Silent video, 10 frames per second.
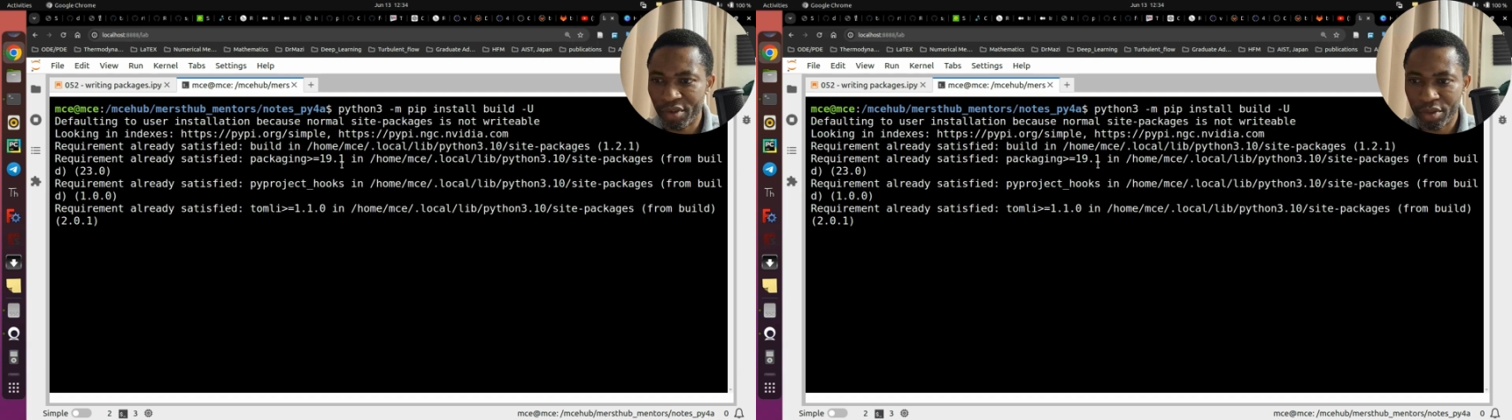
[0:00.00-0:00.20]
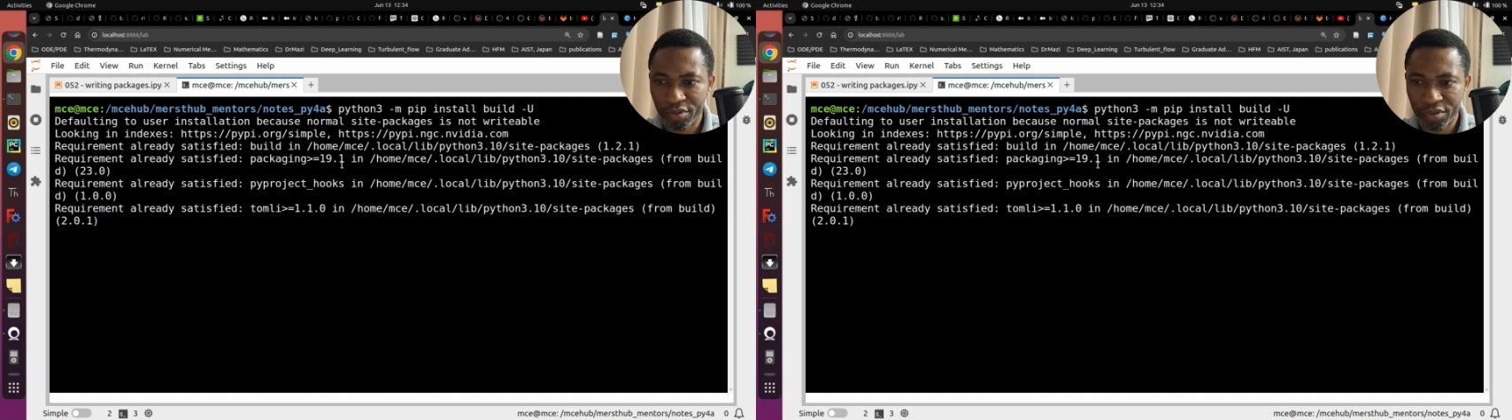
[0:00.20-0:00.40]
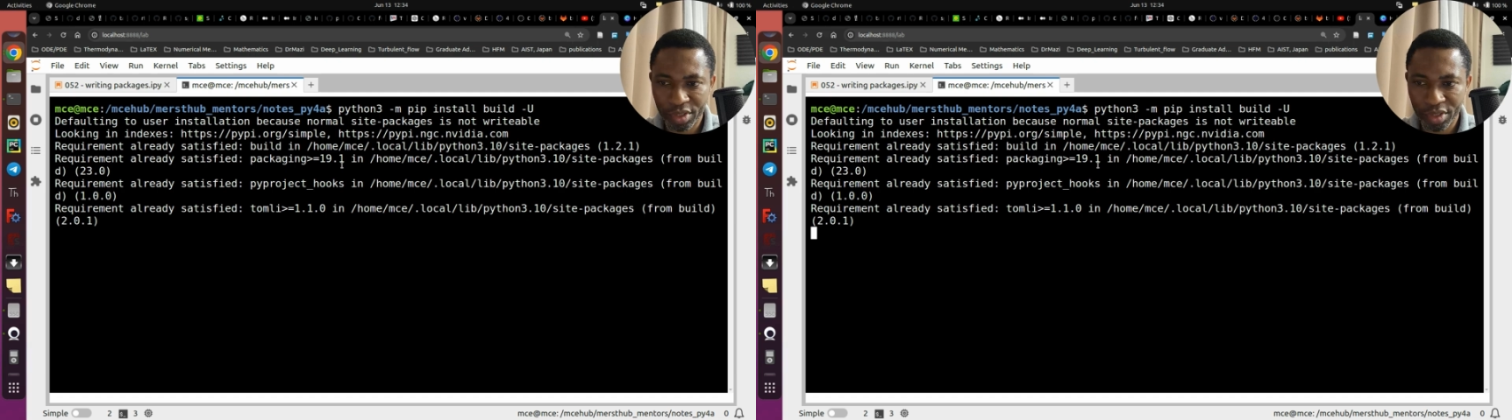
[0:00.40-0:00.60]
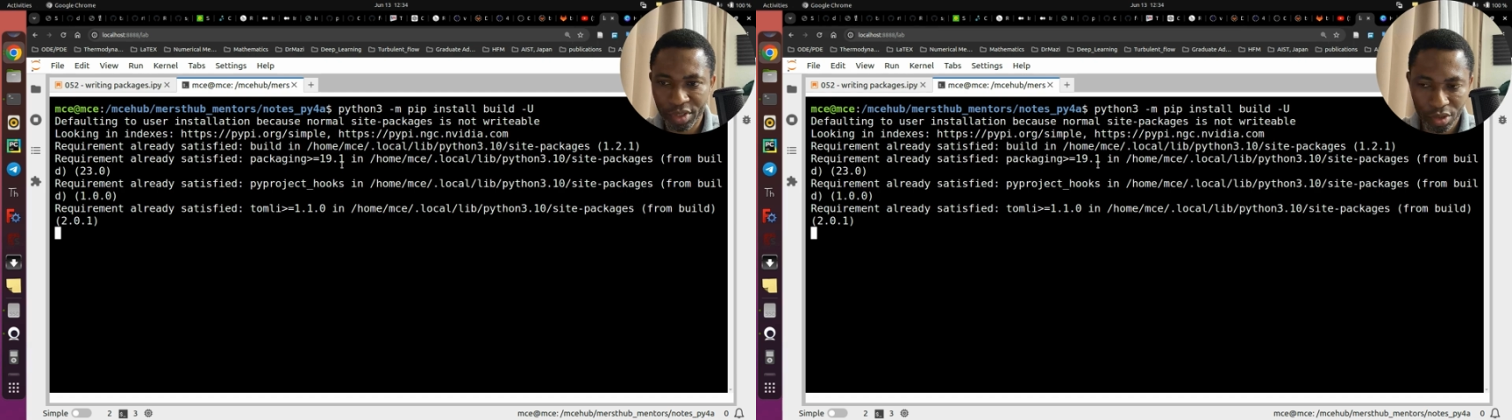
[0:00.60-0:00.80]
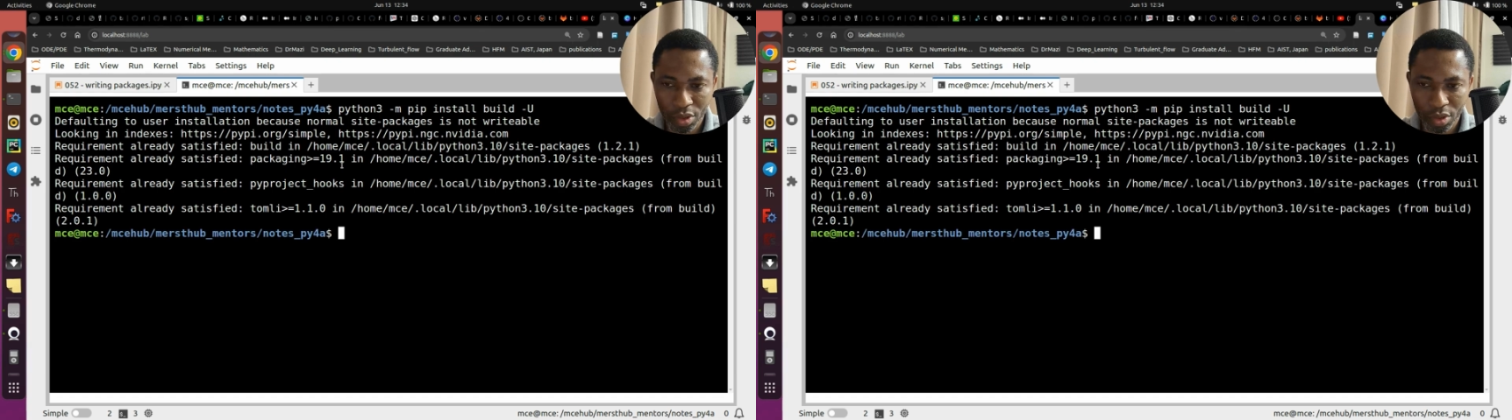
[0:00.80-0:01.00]
of this
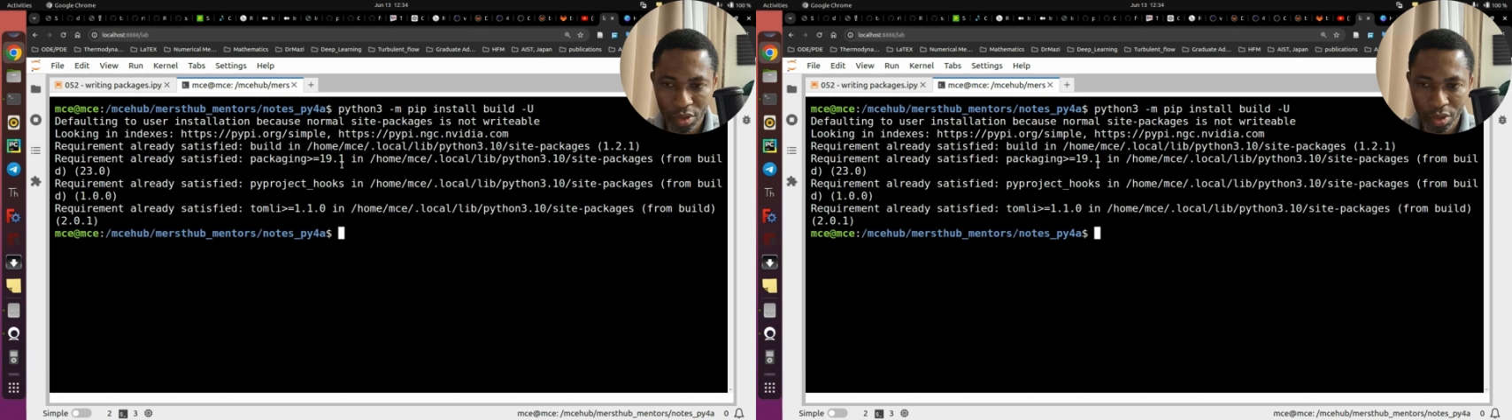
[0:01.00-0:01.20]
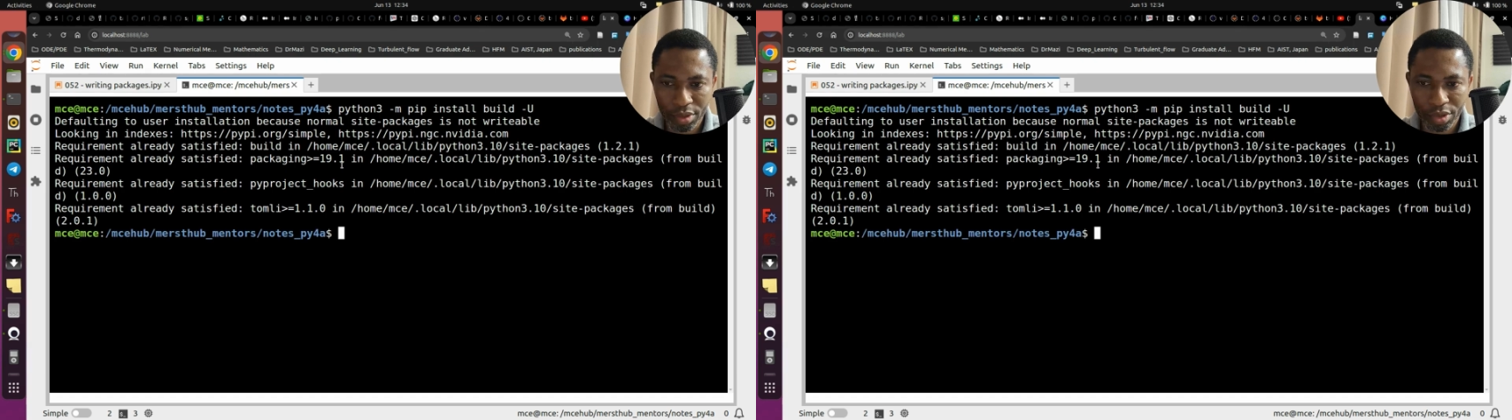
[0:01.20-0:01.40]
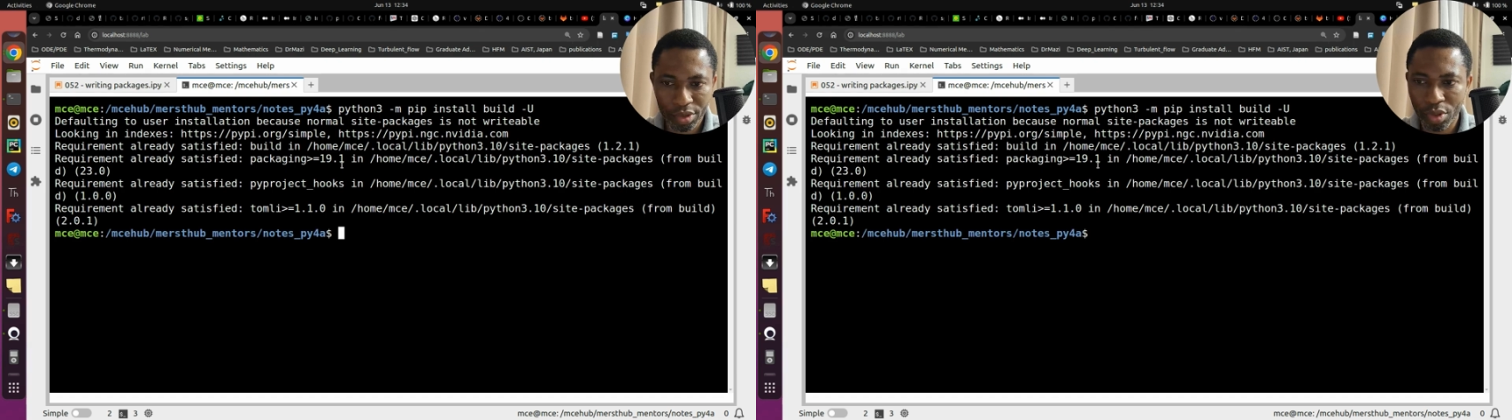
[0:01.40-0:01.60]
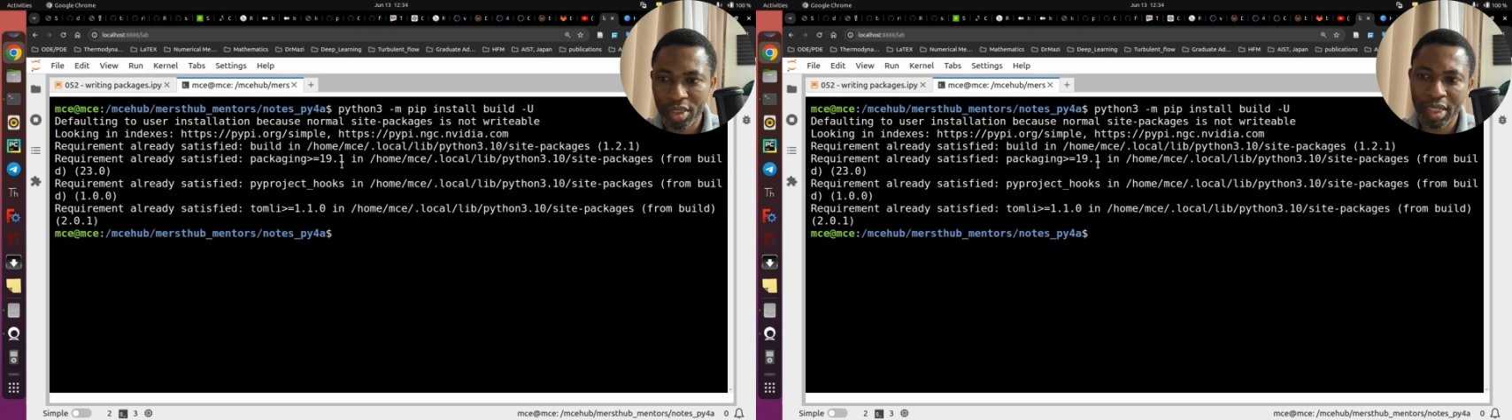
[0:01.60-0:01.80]
installed, still running.